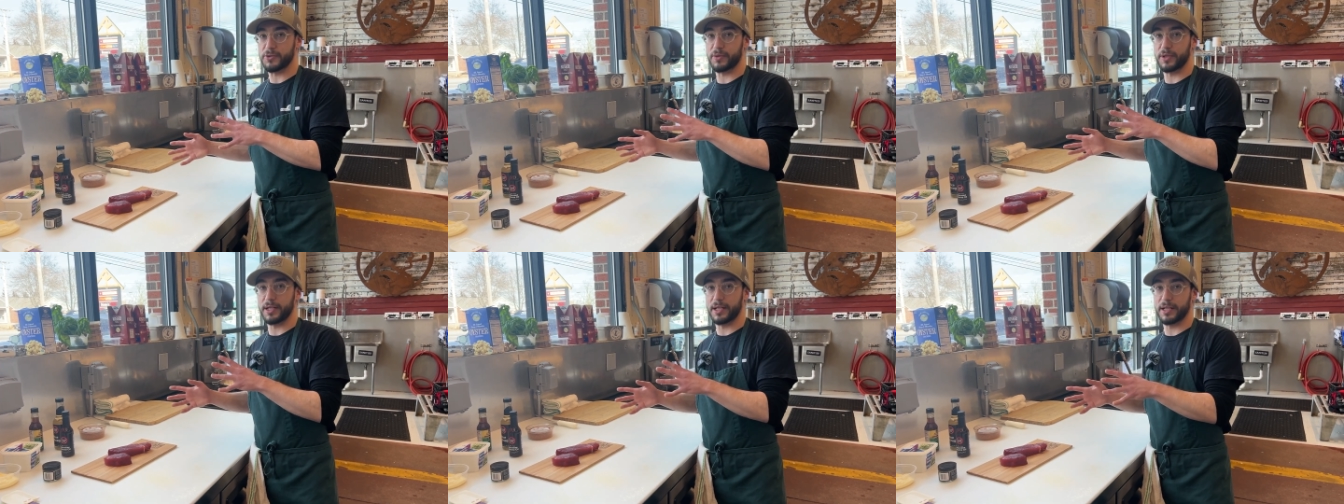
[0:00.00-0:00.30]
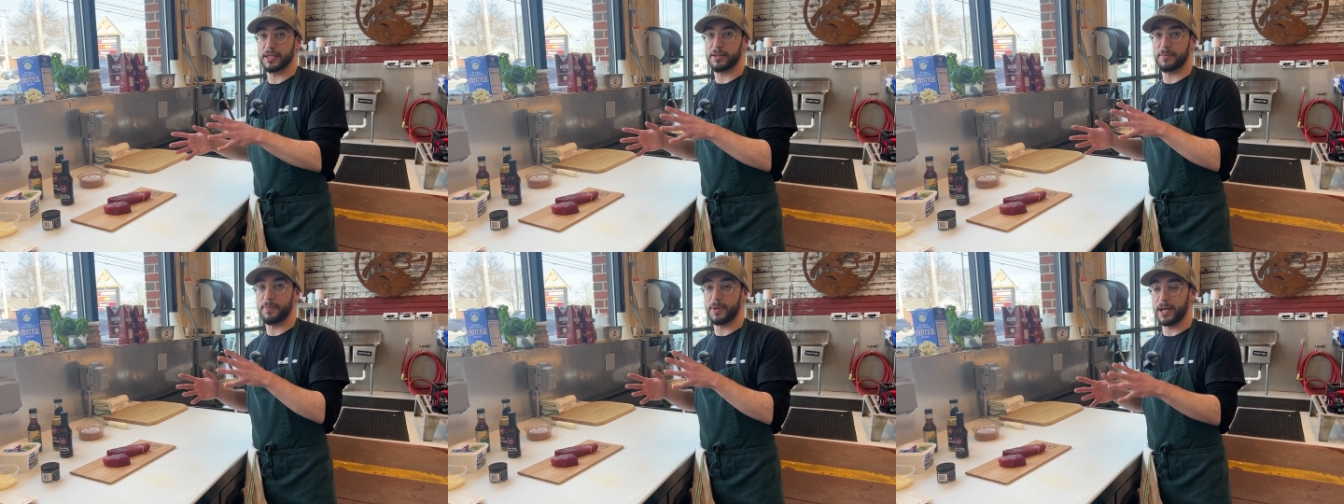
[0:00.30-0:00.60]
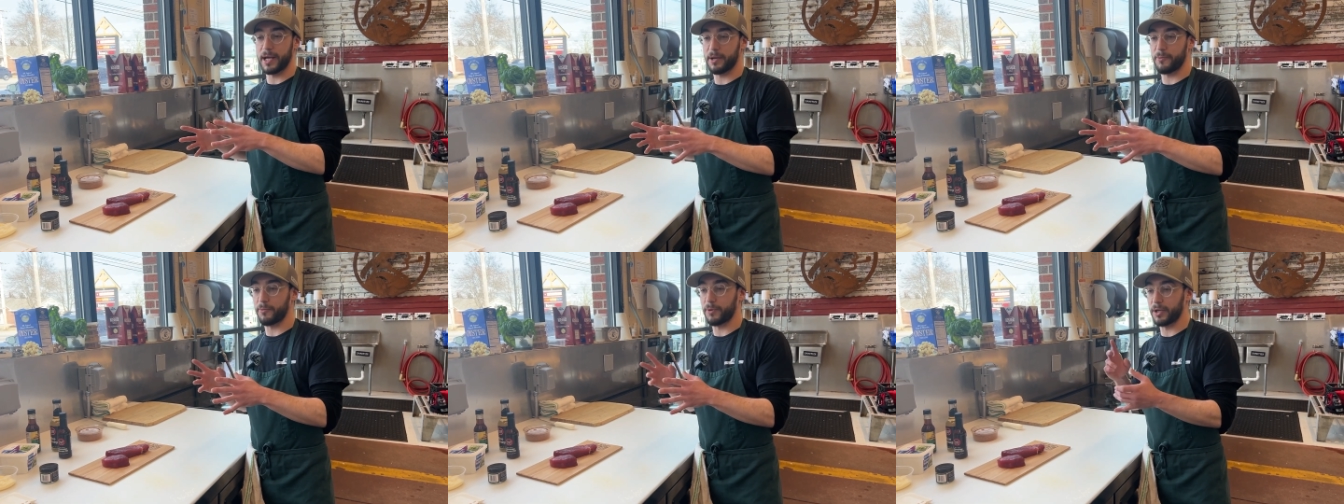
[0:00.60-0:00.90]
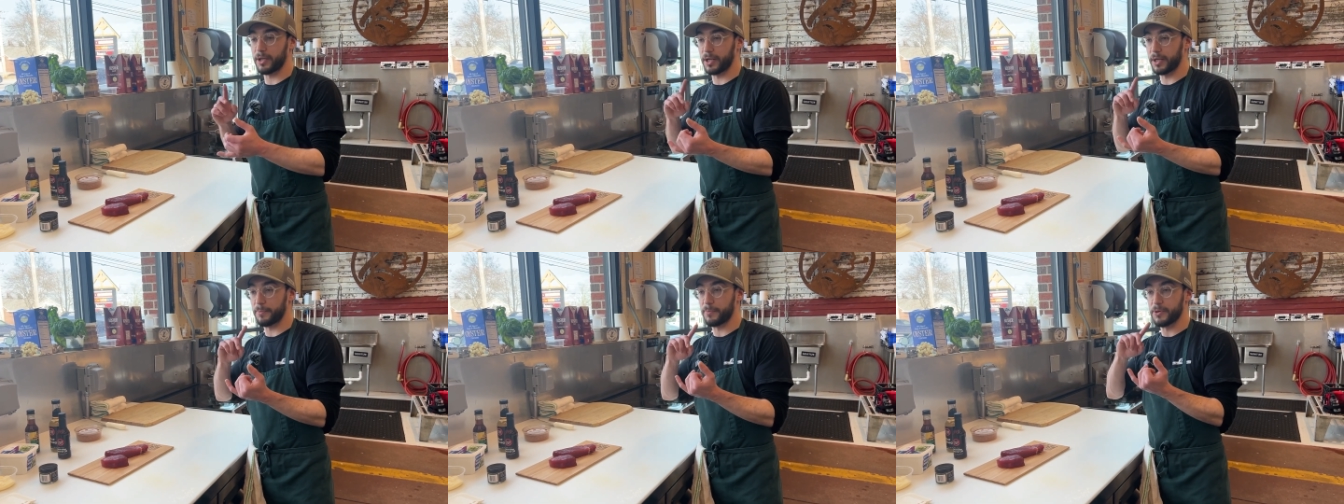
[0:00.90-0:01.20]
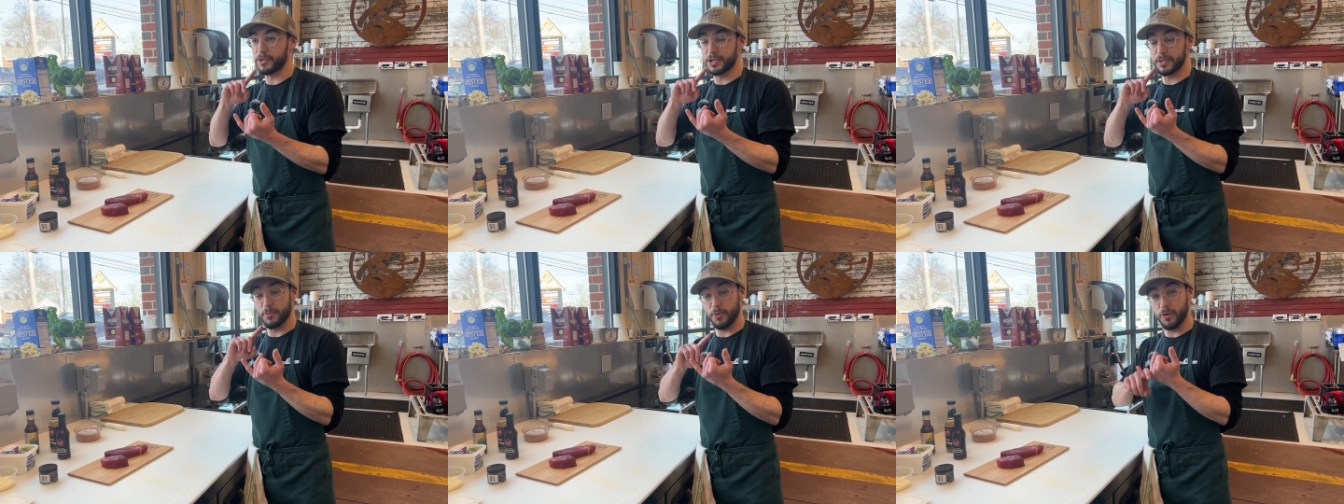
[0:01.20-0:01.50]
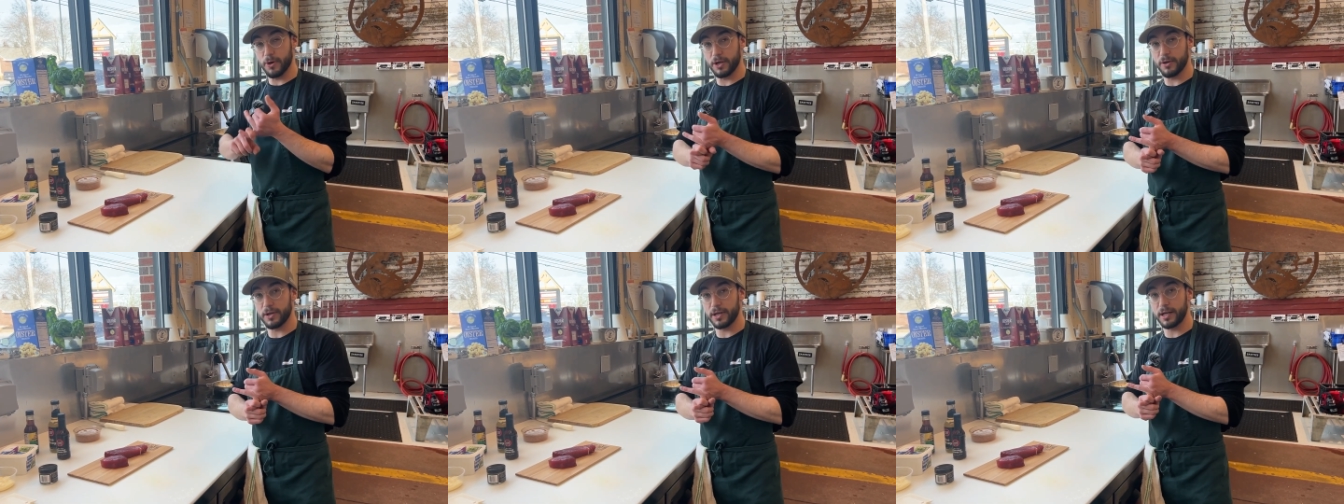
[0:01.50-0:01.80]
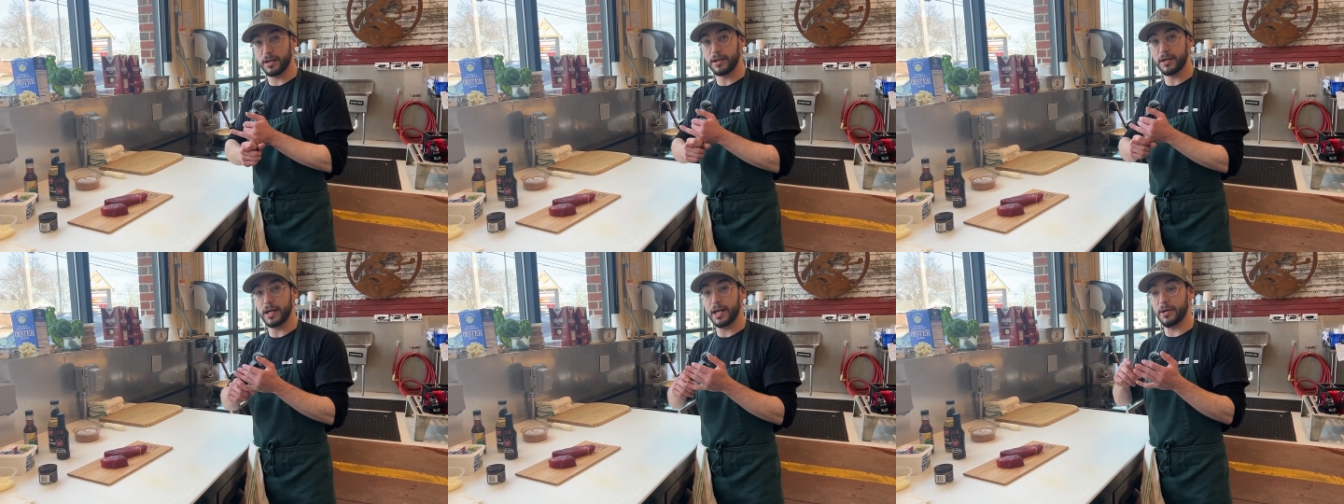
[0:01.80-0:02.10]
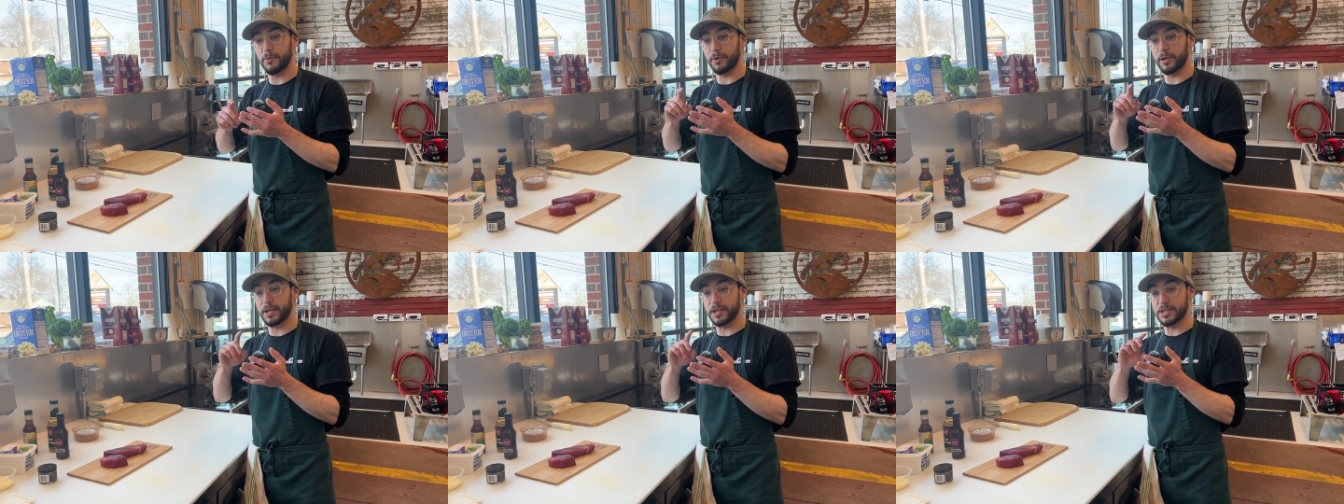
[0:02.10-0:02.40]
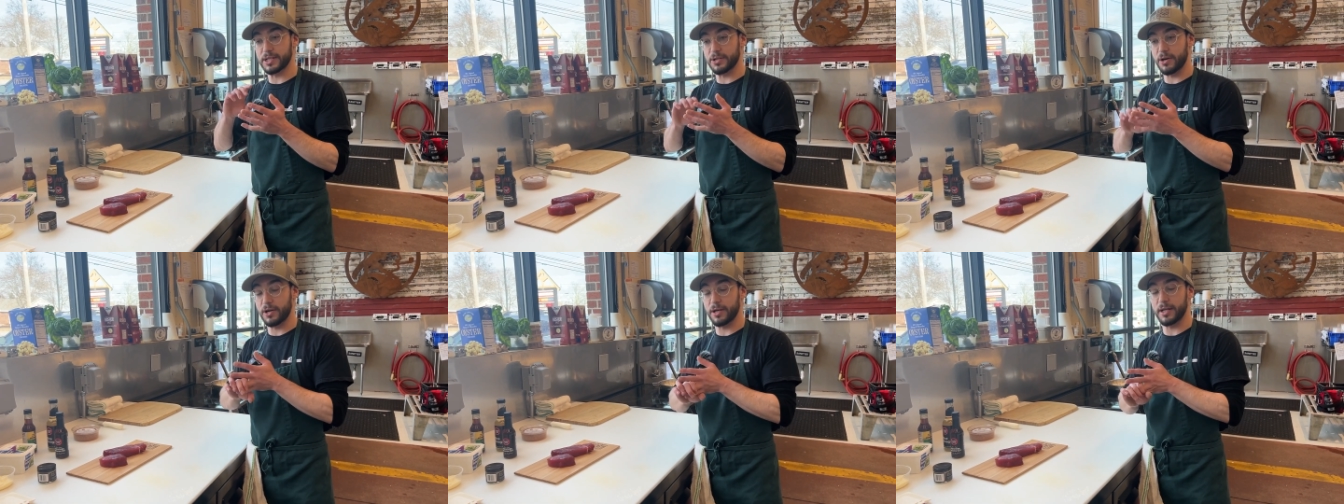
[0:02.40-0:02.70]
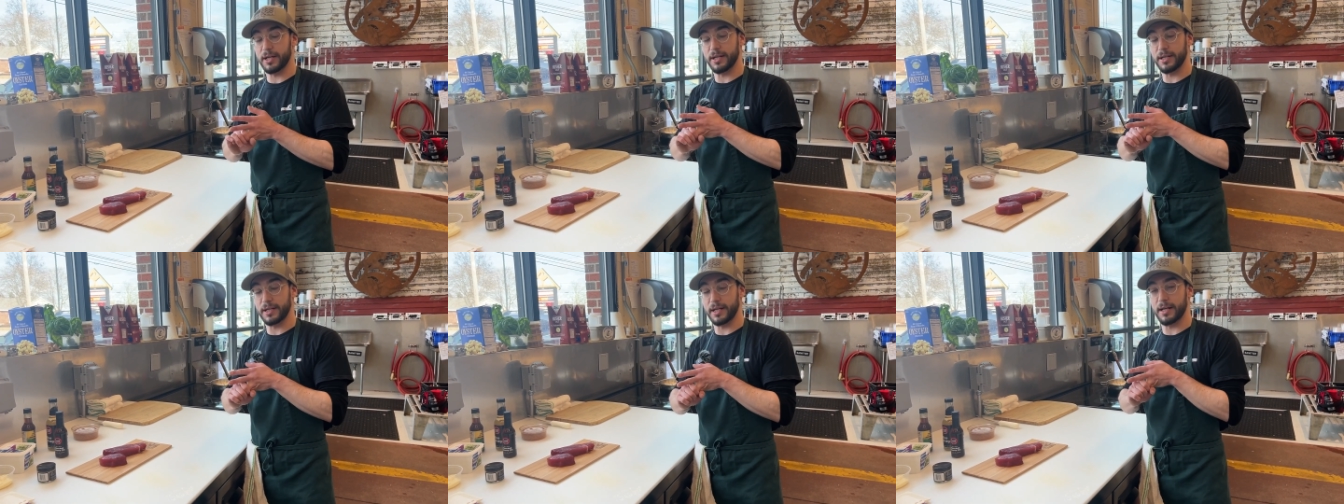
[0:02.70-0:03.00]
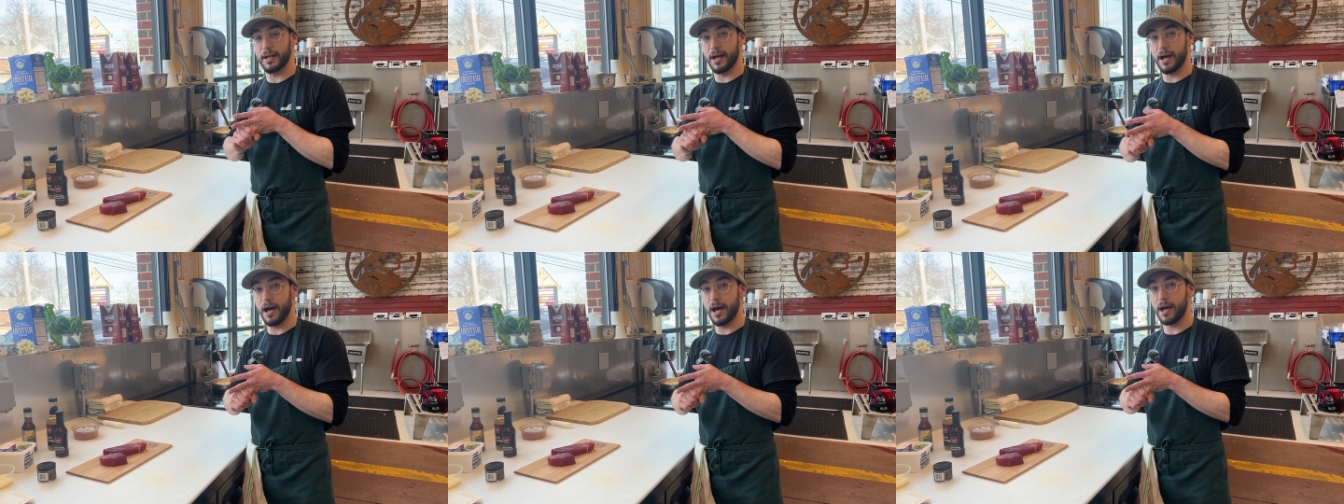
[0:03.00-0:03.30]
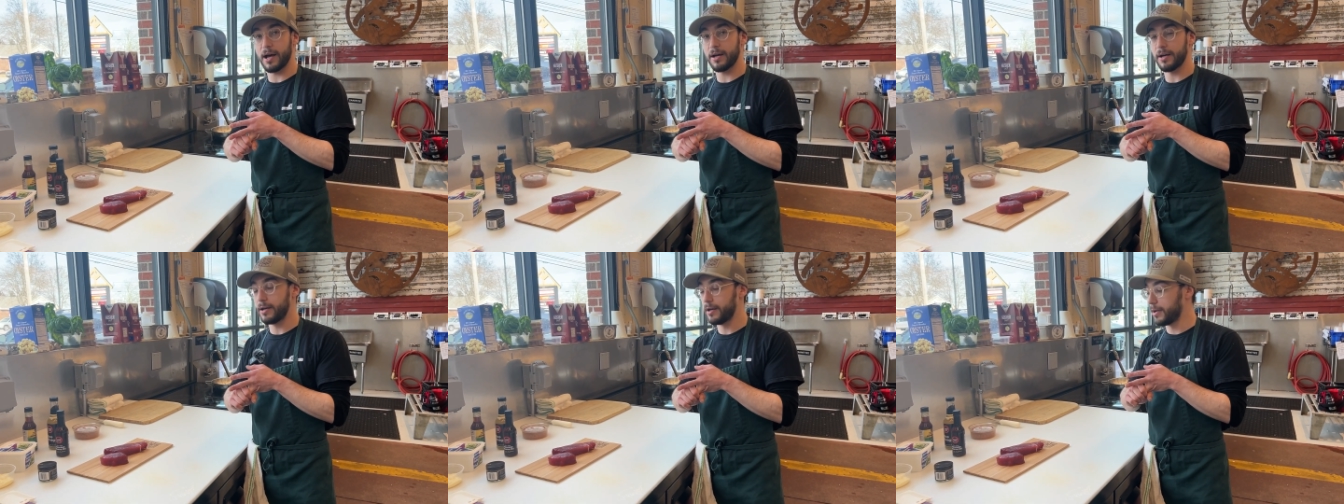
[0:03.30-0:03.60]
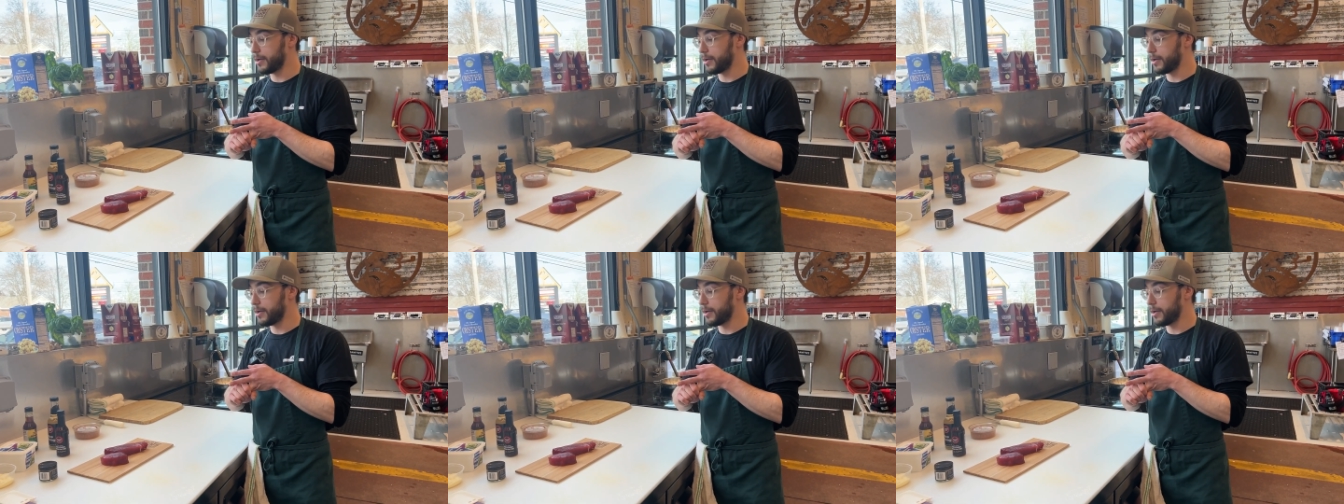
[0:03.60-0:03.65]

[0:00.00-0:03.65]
We're going to get the pan, we're going to put some oil in it, and we're going to start it and get it hot.